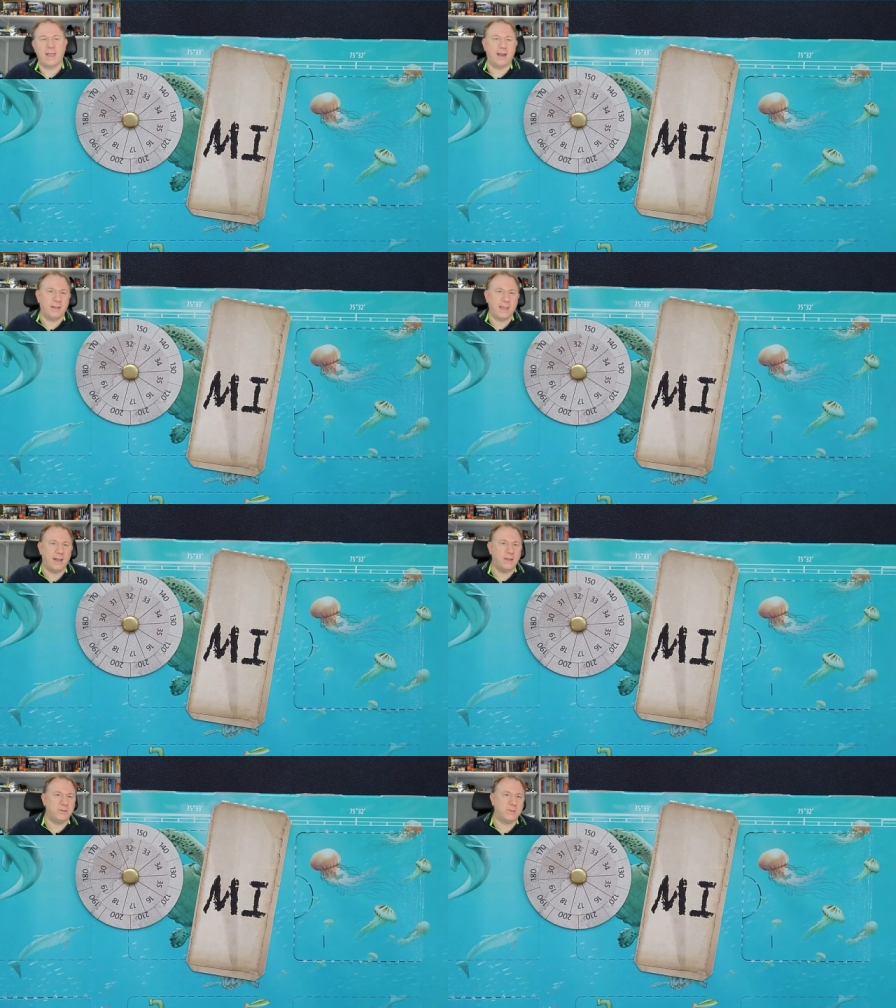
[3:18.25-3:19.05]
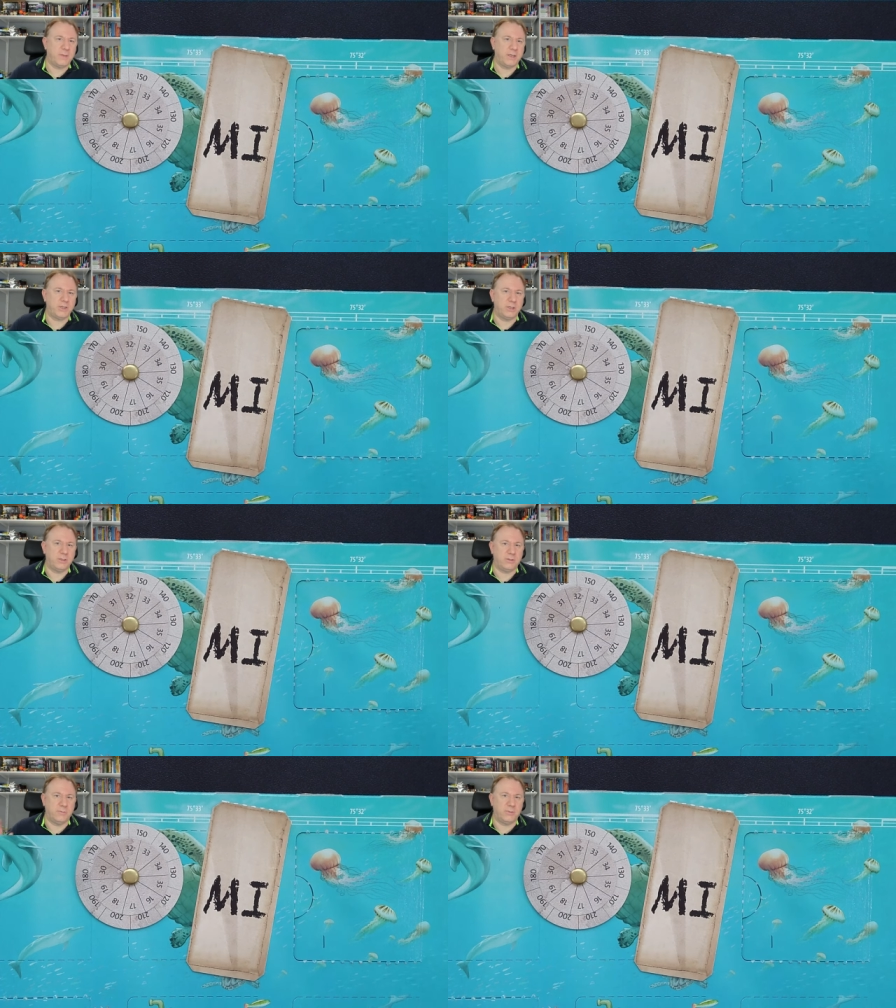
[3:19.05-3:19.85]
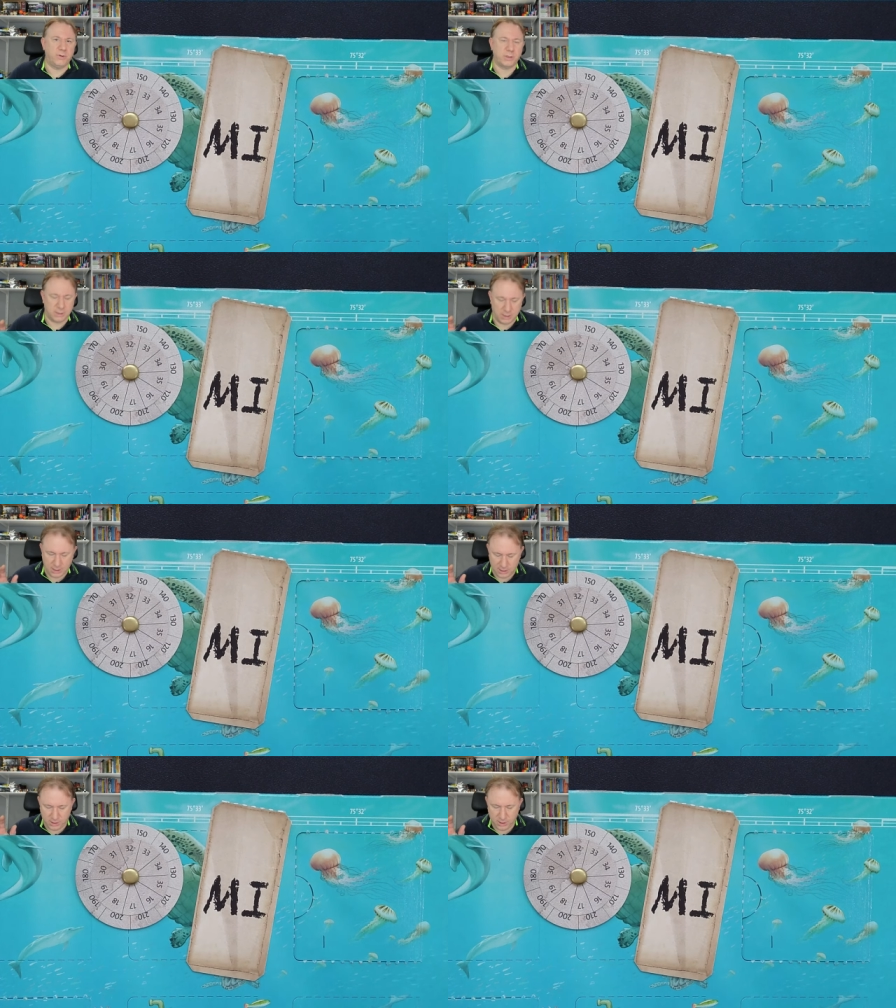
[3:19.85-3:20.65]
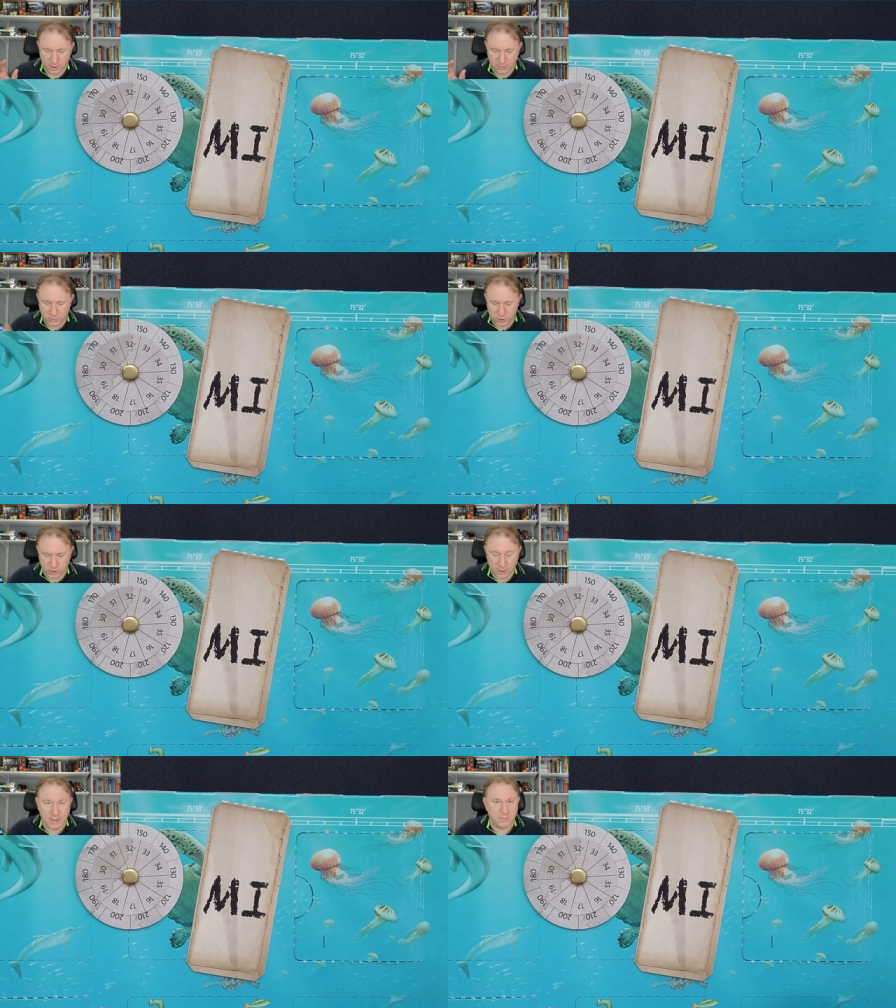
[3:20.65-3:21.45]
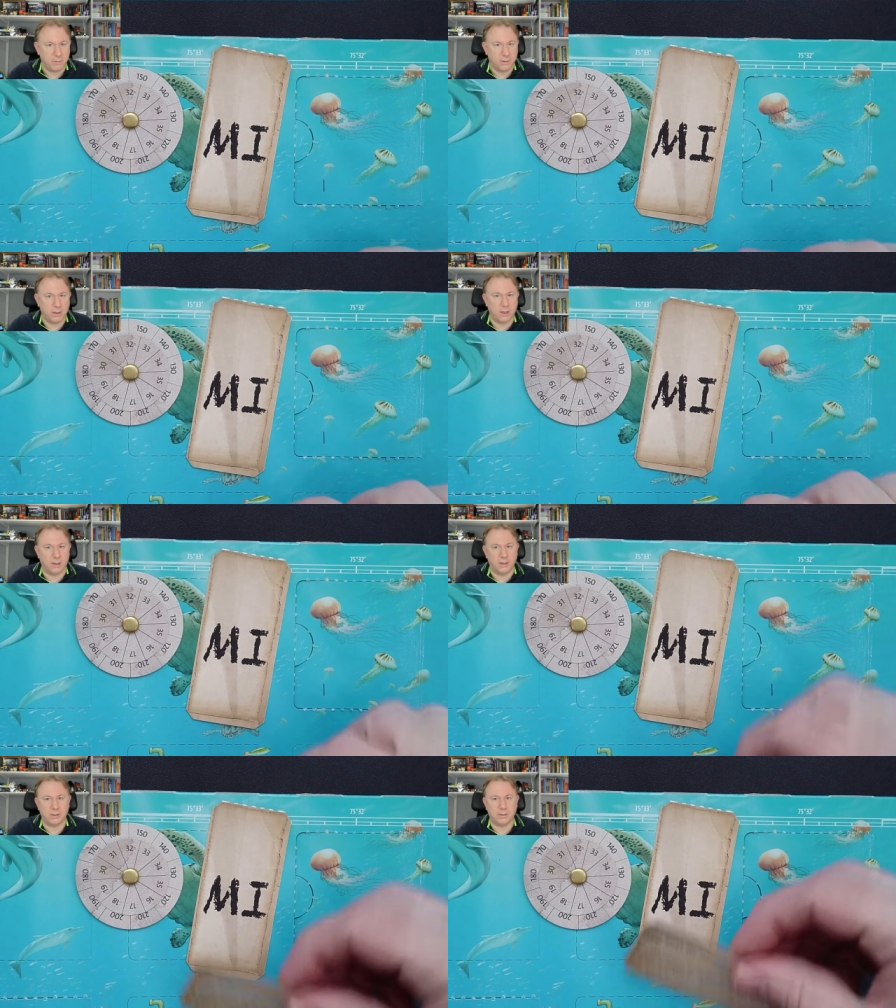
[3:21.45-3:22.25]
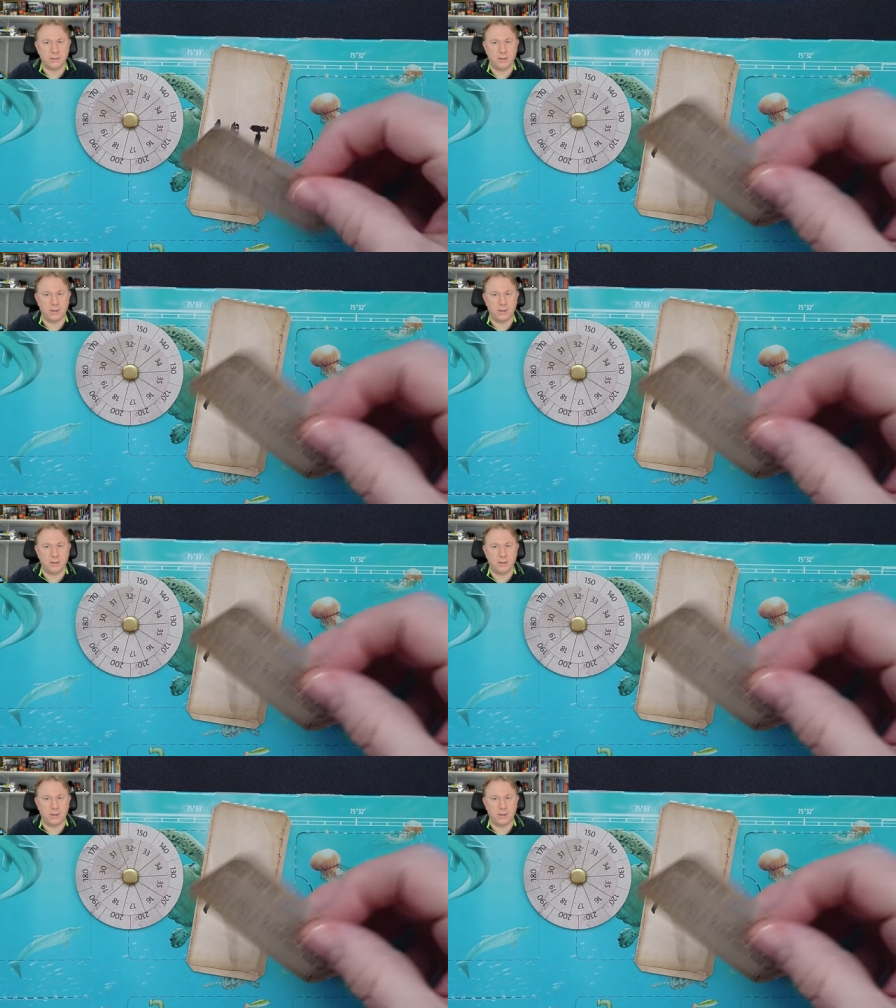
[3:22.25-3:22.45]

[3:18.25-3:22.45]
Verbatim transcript: And the calendar's mentioned on the box that you should keep cards,